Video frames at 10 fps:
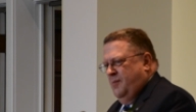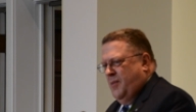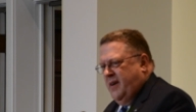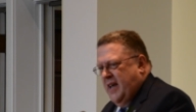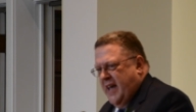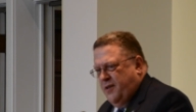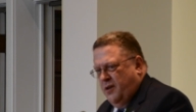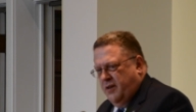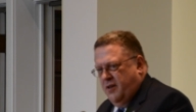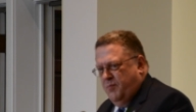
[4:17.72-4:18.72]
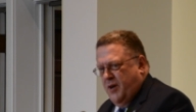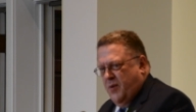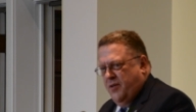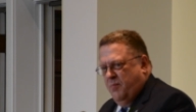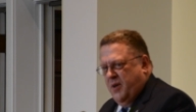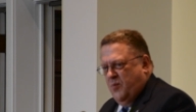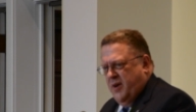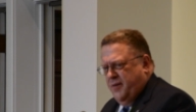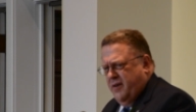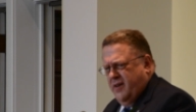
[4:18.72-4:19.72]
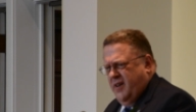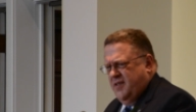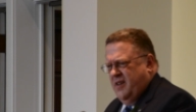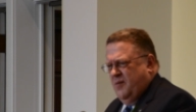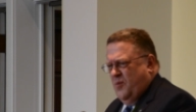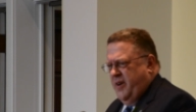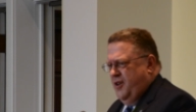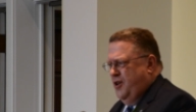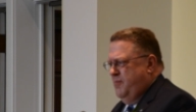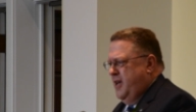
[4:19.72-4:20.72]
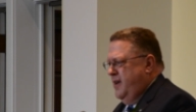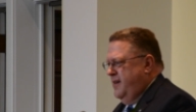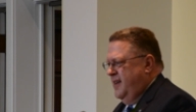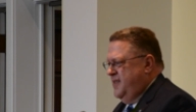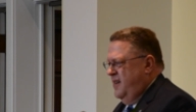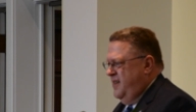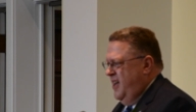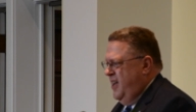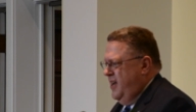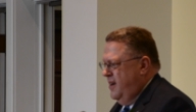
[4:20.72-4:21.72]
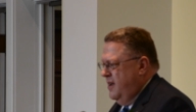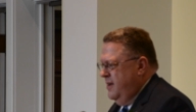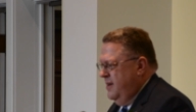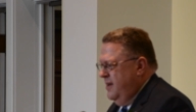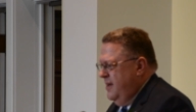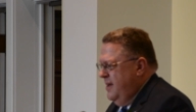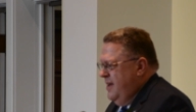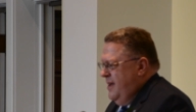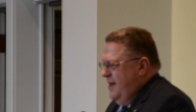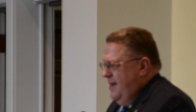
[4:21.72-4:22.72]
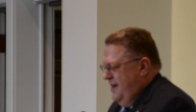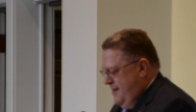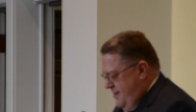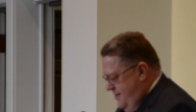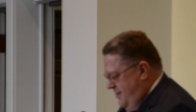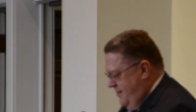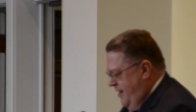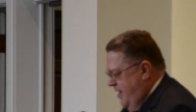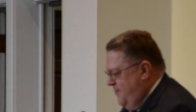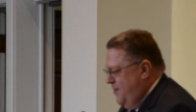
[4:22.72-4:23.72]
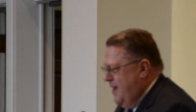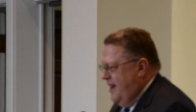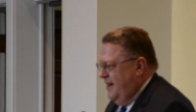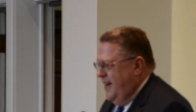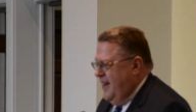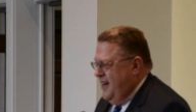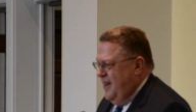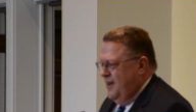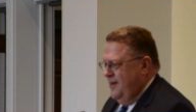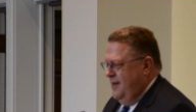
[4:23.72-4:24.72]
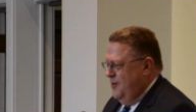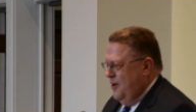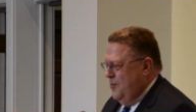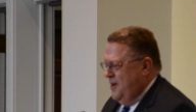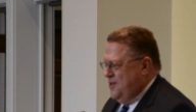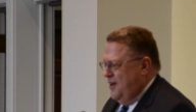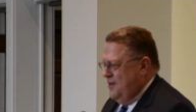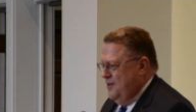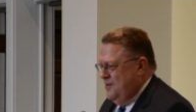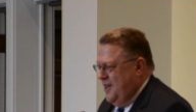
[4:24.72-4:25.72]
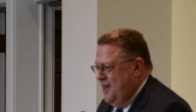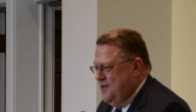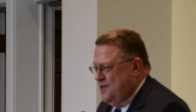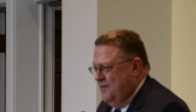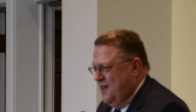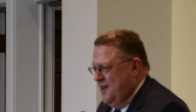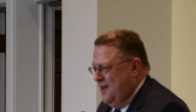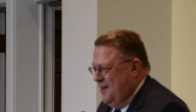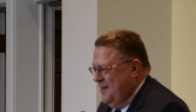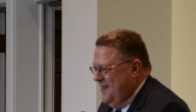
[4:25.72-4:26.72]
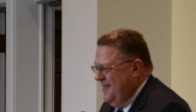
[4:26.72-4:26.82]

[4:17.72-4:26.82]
My dad looked at me rather bewildered, and he said, "What do you mean?" And I said, "Dean." Even that lady that we talked to, Dean Seville.